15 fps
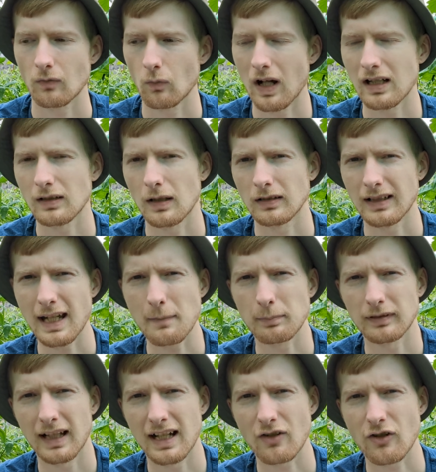while late
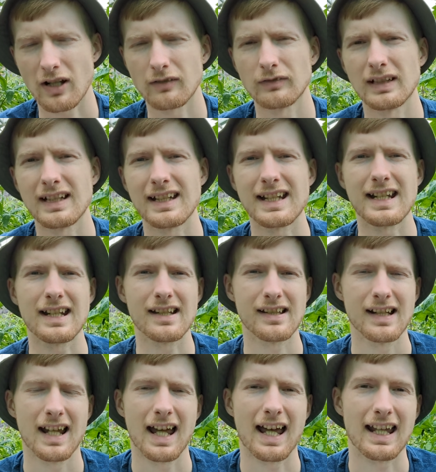blight generally
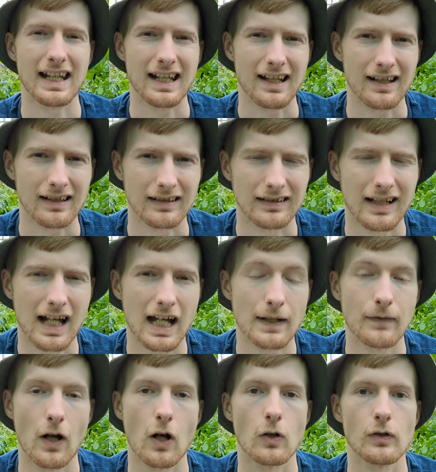needs a
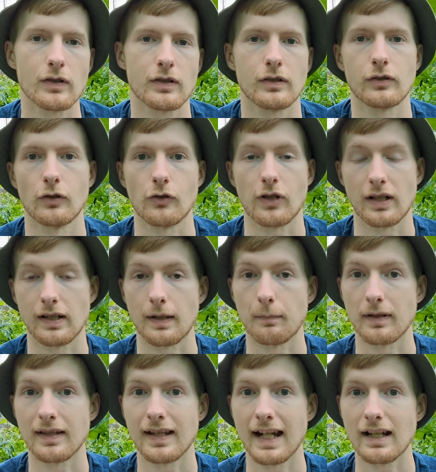live host such as a
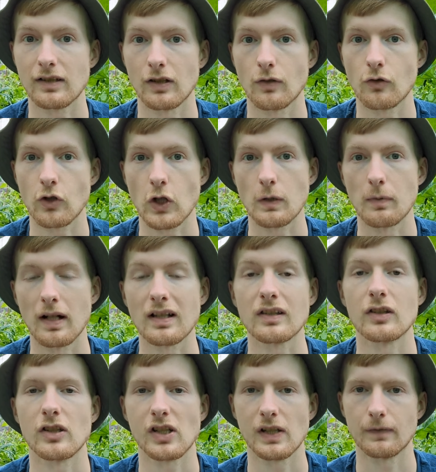potato tuber
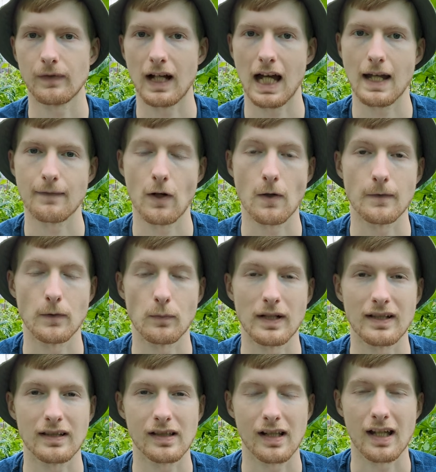to survive over
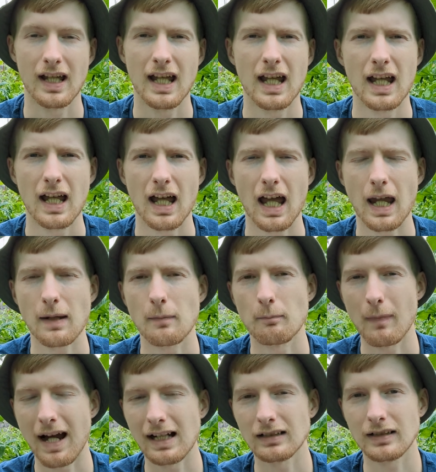winter, a
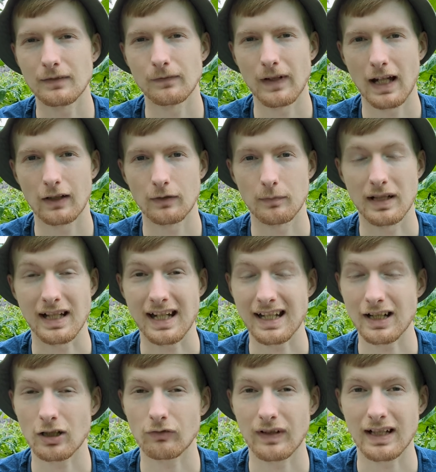mild environment
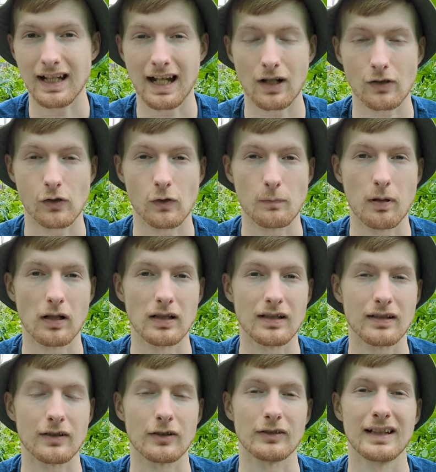in a greenhouse or
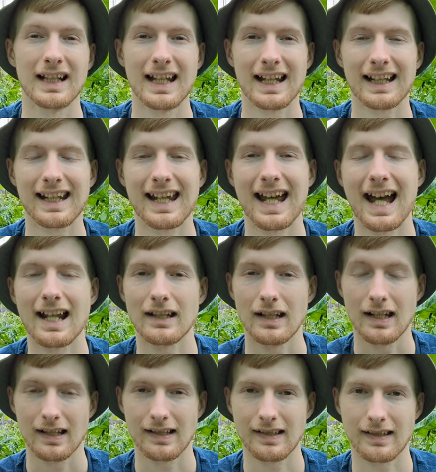polytunnel
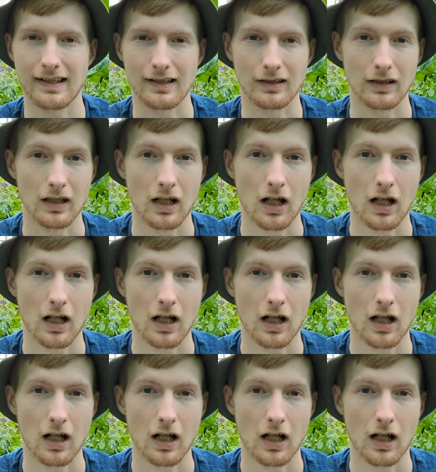can still